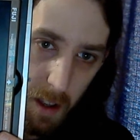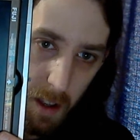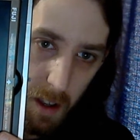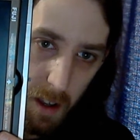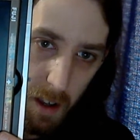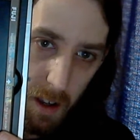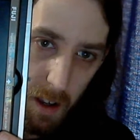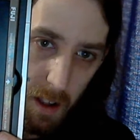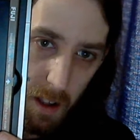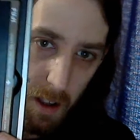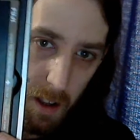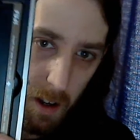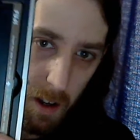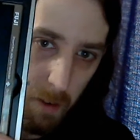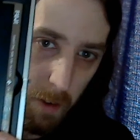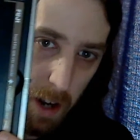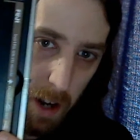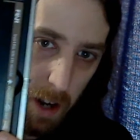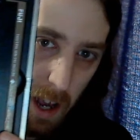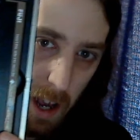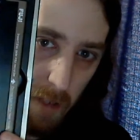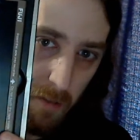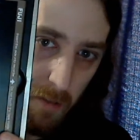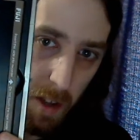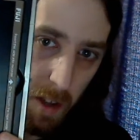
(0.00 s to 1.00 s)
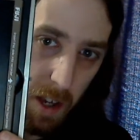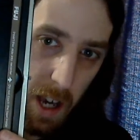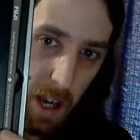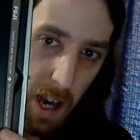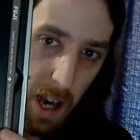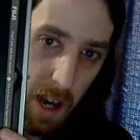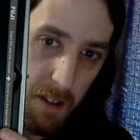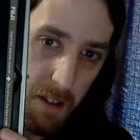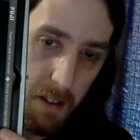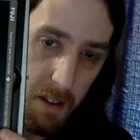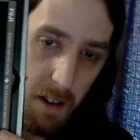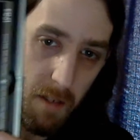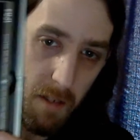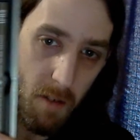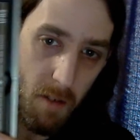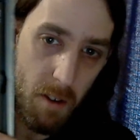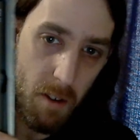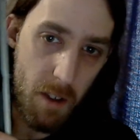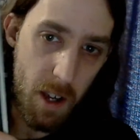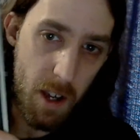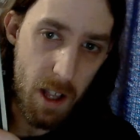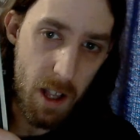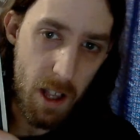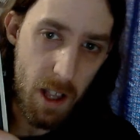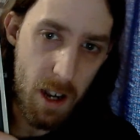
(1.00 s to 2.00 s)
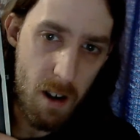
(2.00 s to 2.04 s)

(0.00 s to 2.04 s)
And then it would have the cast and everything in